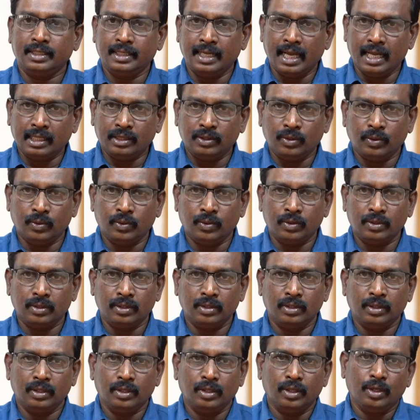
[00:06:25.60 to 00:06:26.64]
cathode,
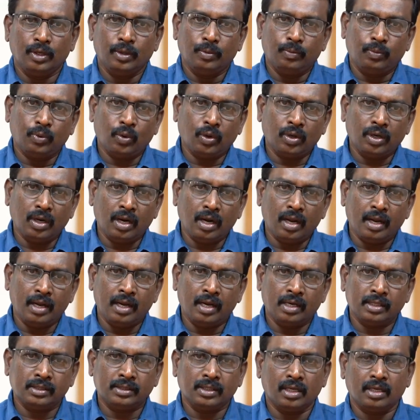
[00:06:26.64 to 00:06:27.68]
proton
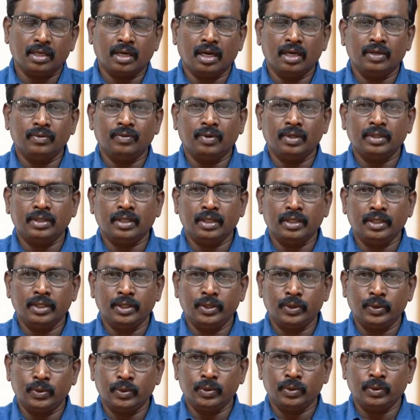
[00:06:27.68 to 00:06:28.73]
ions are converted
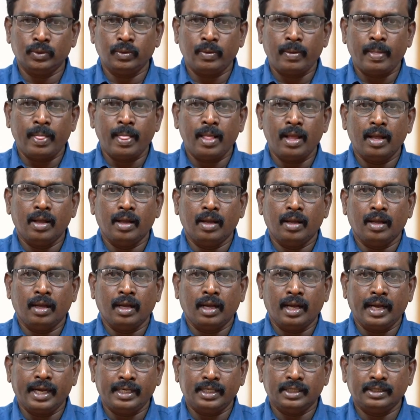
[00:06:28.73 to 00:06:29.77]
into
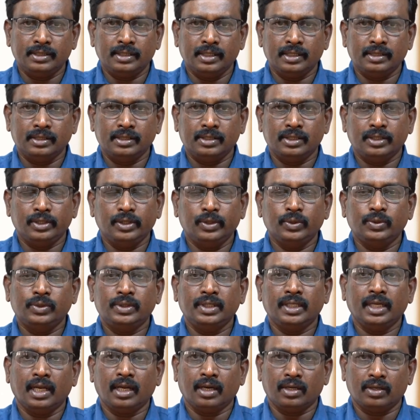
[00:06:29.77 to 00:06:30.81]
hydrogens
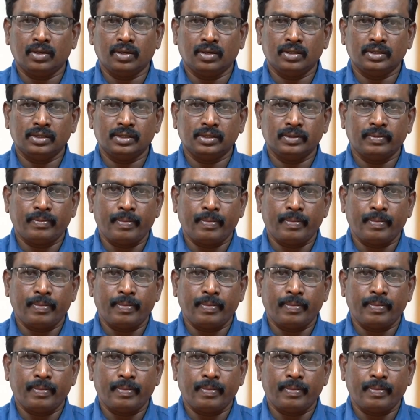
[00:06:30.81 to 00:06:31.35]
using electrons.